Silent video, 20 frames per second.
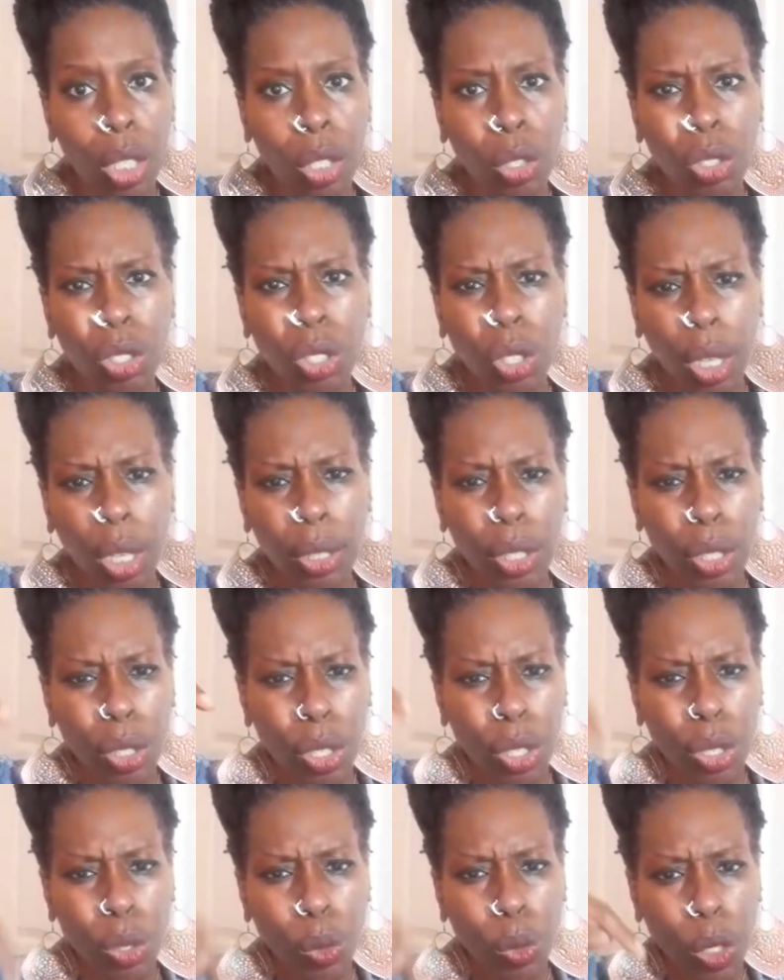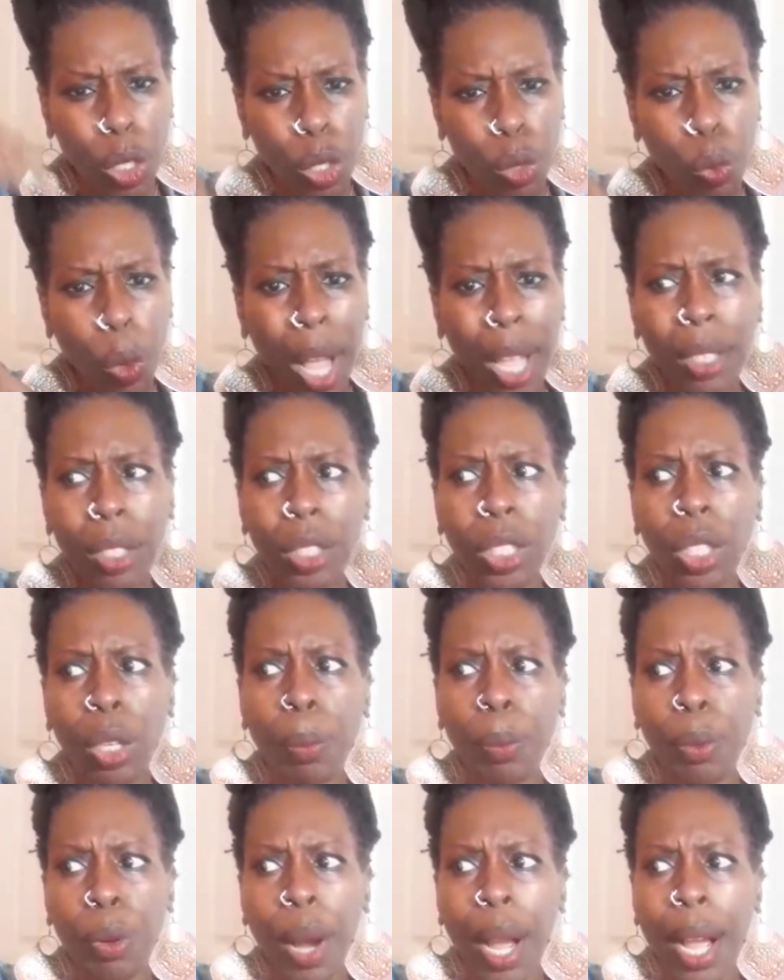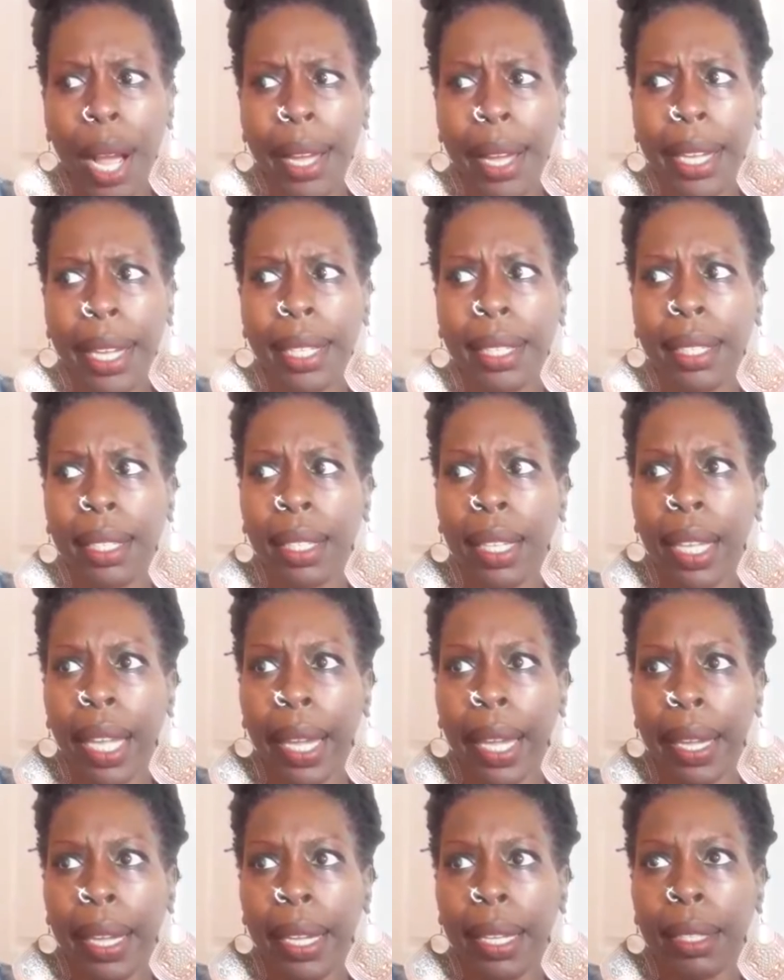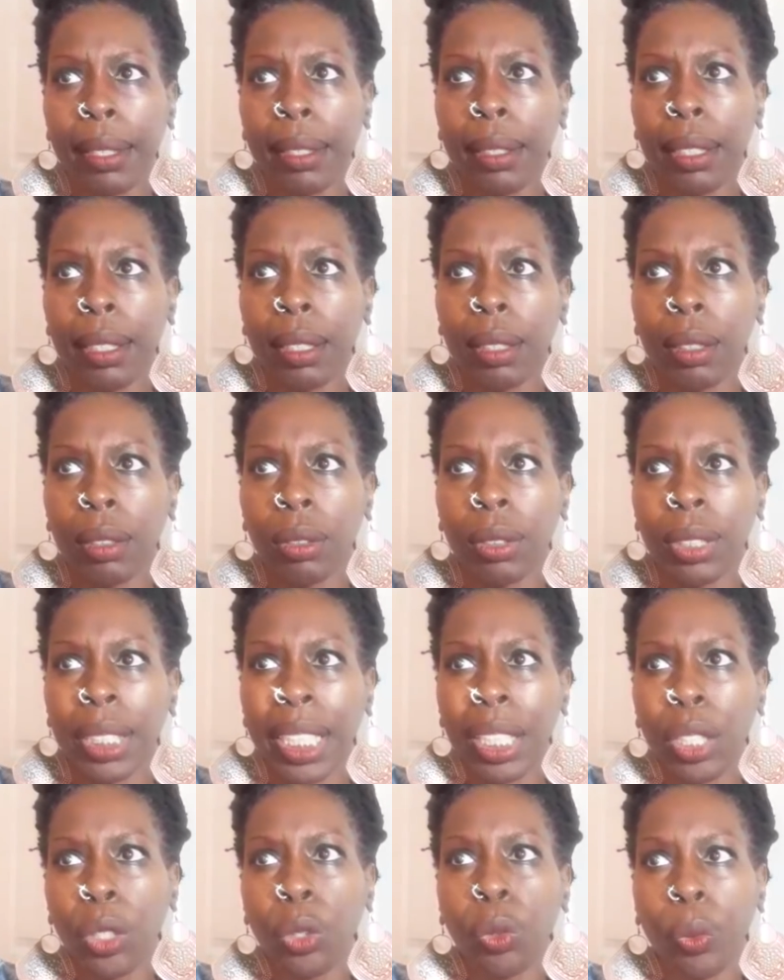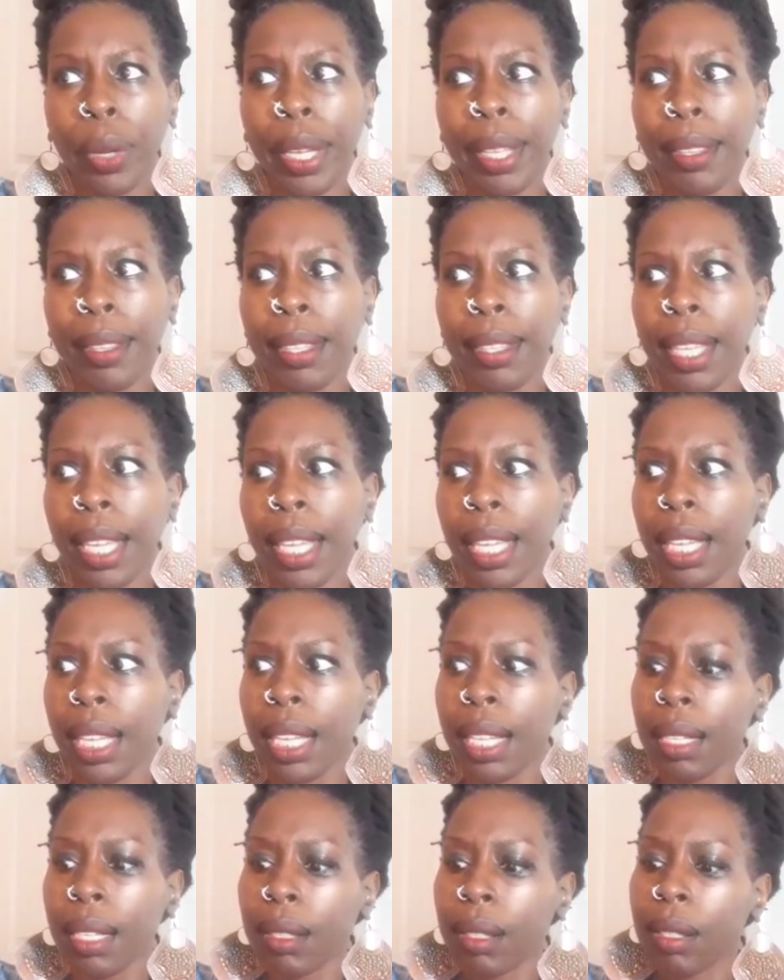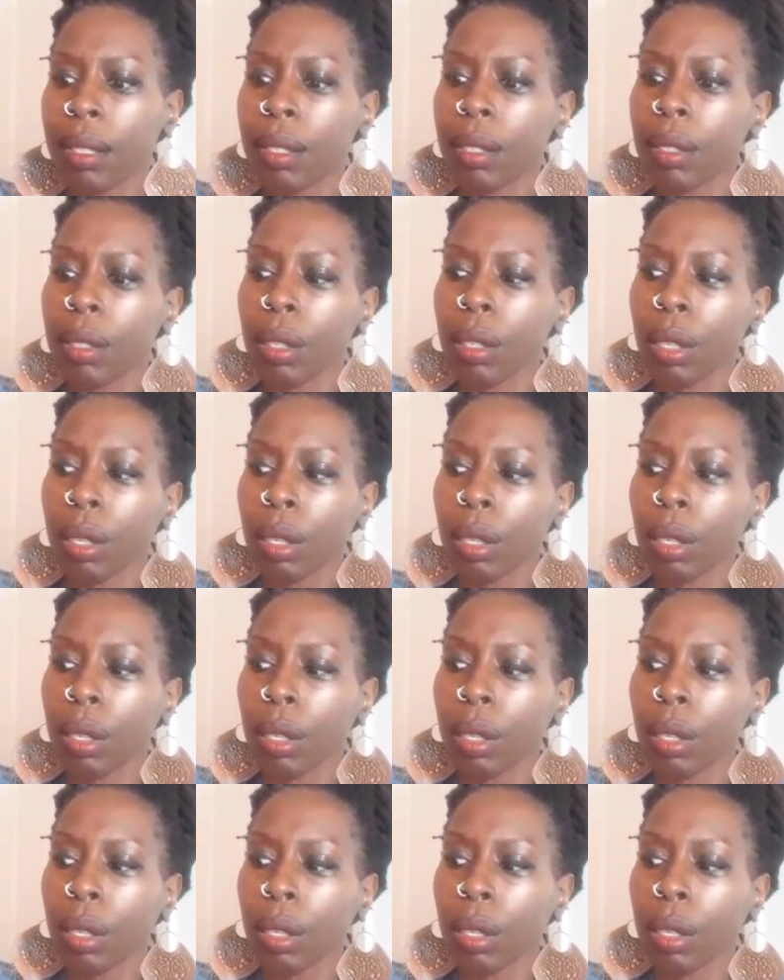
You start to swallow your pride and deal with his